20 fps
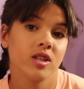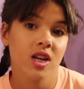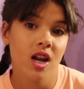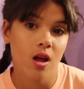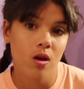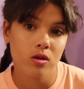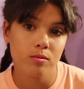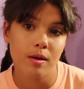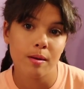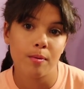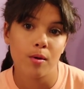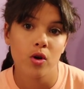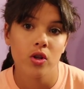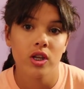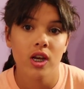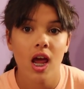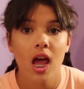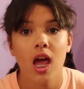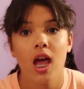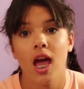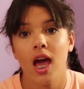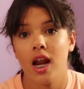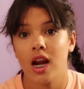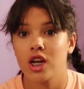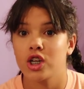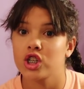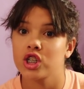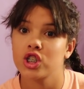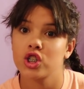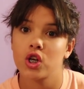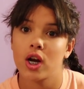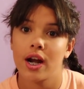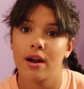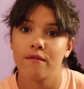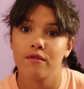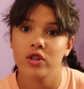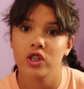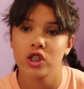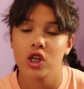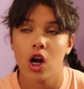today was my birthday and I just tried
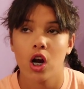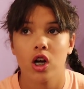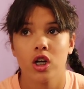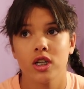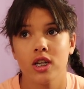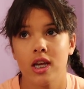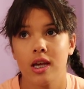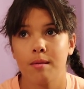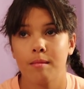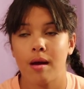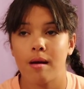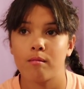out for the soccer team.